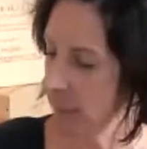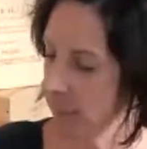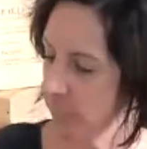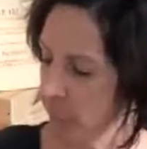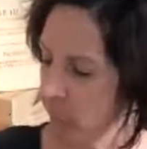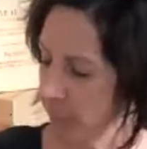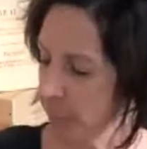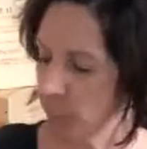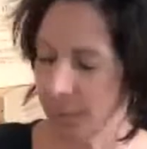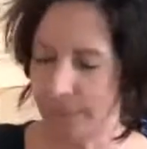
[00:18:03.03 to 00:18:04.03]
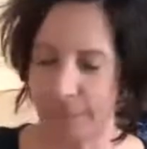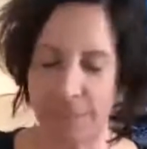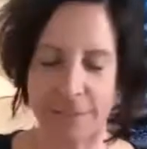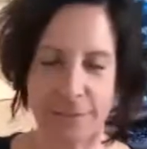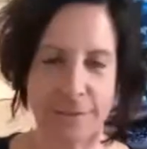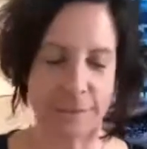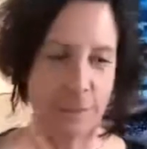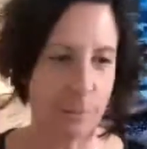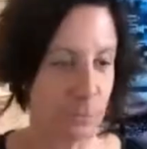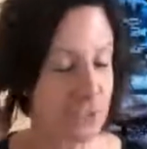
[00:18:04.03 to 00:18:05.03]
They're $140, but
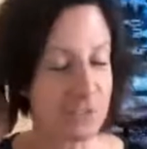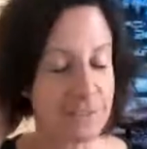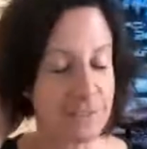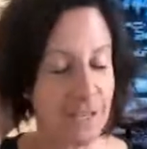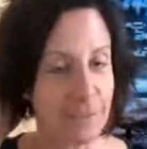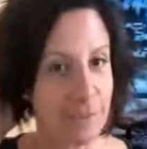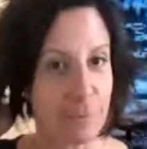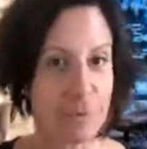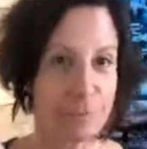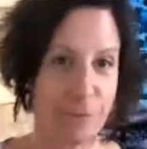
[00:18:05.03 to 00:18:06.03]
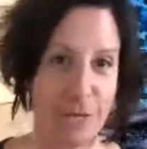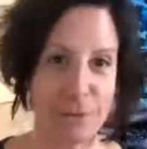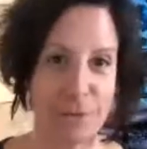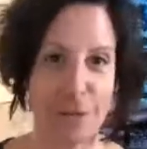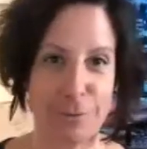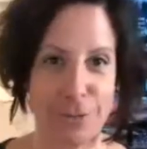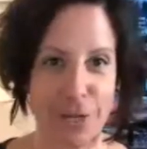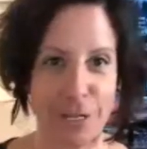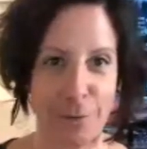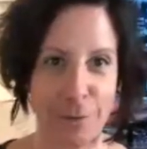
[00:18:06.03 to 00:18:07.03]
which is I think Andrew and I were talking.